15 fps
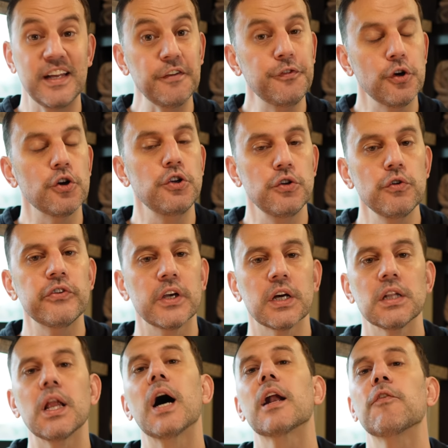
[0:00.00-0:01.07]
if you're using a
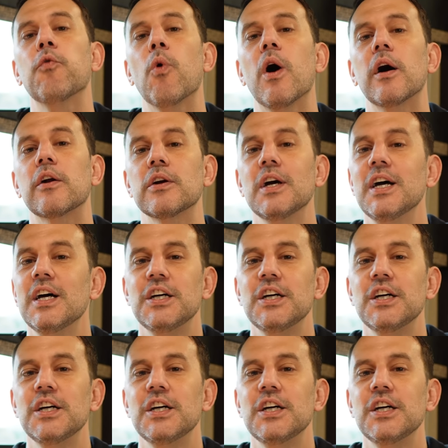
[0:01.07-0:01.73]
lot of water,